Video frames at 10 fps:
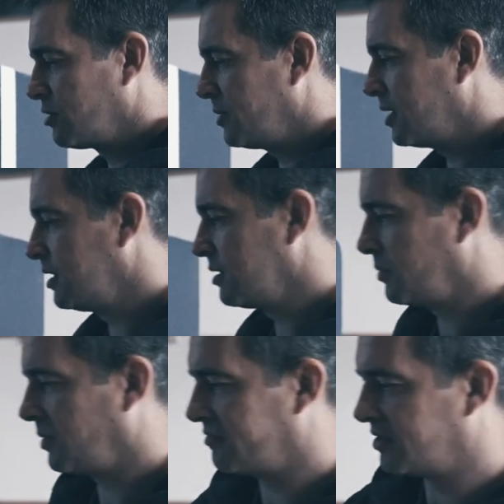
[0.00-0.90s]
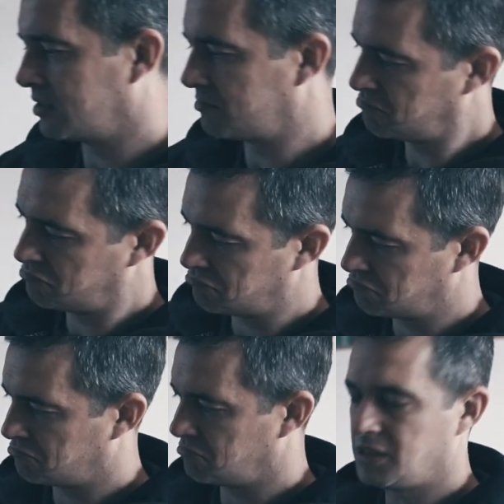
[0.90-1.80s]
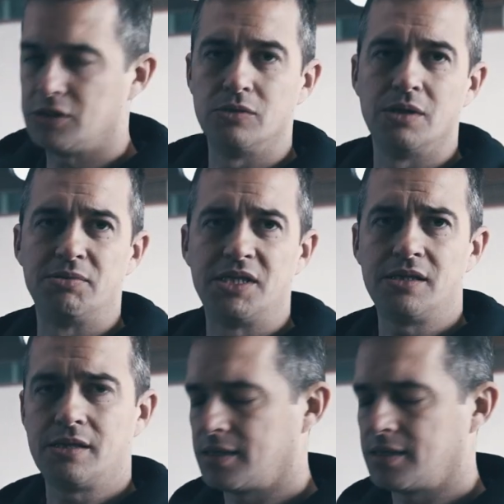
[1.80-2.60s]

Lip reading: Robert. We have a medium deep seat.